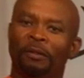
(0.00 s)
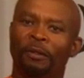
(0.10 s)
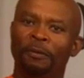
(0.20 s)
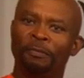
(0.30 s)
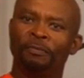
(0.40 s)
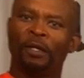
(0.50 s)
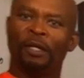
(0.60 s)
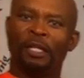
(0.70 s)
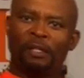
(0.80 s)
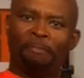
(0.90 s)

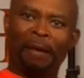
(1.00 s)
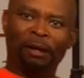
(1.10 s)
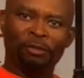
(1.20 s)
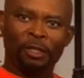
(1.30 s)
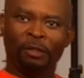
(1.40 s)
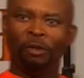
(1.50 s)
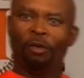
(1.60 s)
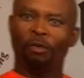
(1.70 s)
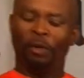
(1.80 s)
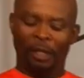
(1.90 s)
There's a mountain
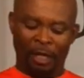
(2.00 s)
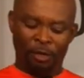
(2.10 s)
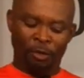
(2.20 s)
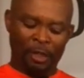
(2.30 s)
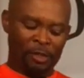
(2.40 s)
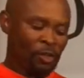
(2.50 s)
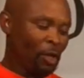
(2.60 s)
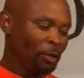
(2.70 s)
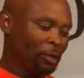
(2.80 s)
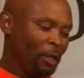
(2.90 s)
locally, they do an
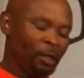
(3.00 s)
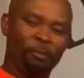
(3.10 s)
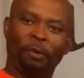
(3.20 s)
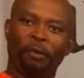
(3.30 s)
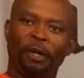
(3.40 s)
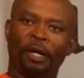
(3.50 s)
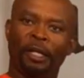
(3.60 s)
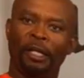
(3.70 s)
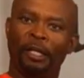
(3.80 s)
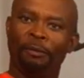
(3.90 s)
assault on it
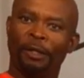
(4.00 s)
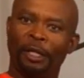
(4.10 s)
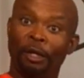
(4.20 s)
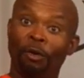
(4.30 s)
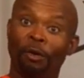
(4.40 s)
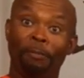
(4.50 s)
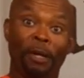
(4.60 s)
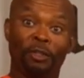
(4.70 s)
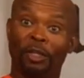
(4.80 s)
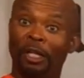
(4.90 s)
periodically, where they go and
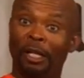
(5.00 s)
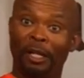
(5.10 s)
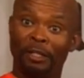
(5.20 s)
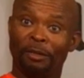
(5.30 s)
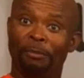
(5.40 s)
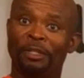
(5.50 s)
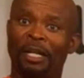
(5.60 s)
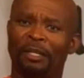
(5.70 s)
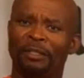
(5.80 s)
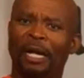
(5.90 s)
basically it's almost
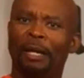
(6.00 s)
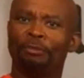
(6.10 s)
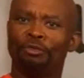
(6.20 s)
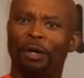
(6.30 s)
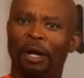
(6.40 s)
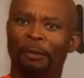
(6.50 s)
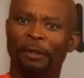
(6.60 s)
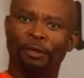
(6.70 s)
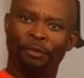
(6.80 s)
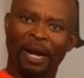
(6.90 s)
like a time trial,
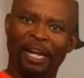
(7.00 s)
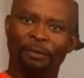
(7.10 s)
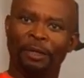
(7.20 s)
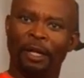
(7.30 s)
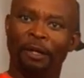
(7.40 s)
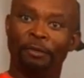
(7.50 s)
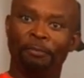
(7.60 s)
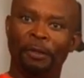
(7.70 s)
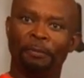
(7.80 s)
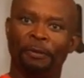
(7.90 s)
but they're riding with other
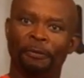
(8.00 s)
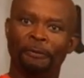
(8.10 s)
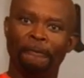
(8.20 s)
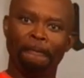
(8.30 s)
people.